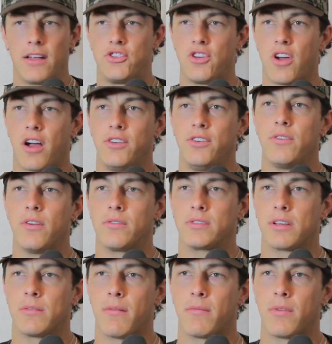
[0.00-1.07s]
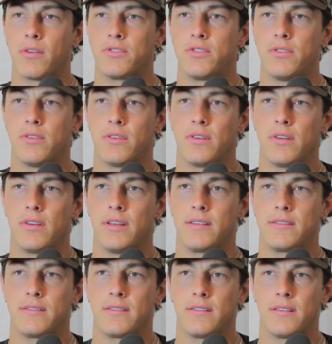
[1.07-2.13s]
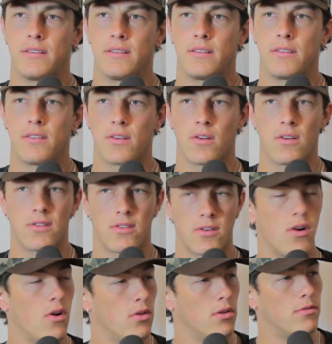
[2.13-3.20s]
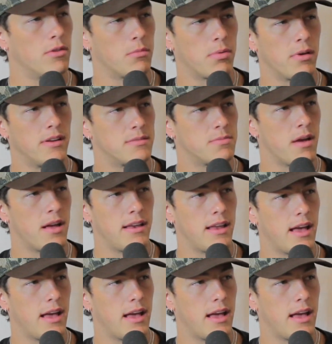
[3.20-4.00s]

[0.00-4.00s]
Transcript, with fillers: Uh, John, you know some of them, don't you? It's all over. They're all over the place, man.